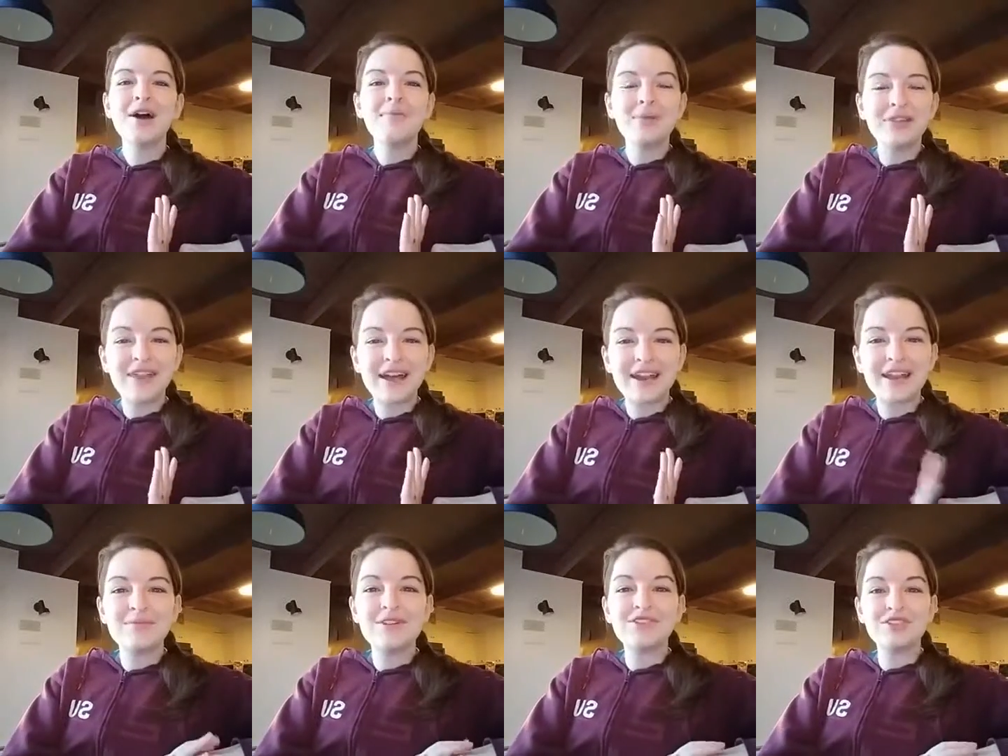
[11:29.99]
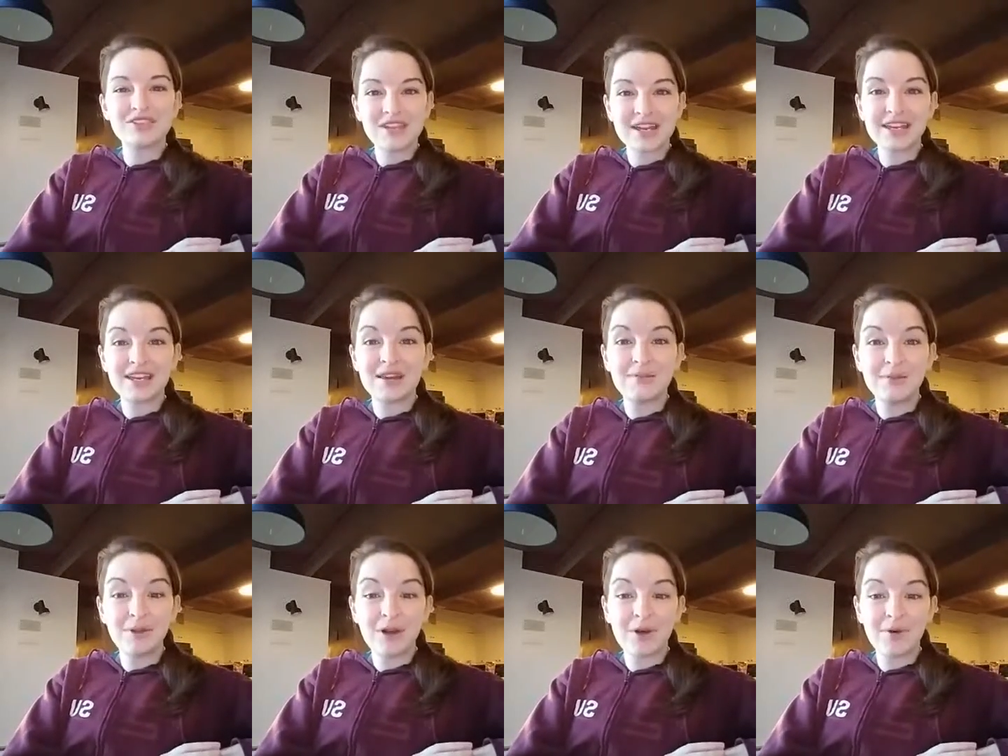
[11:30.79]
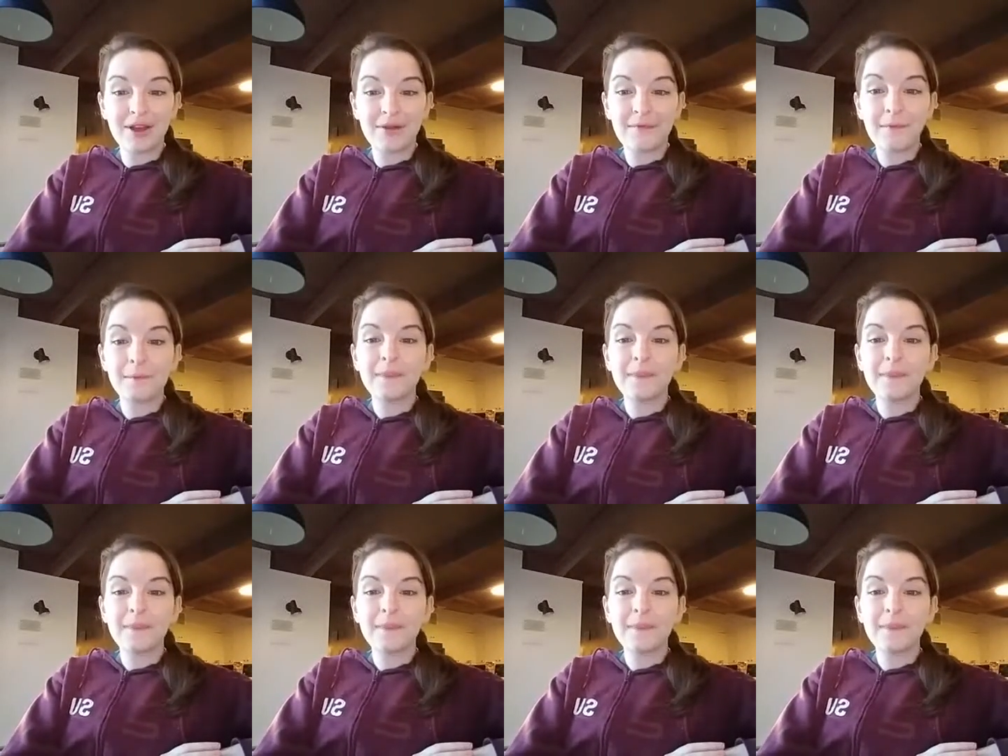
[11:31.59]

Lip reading: but that image is going to keep you going.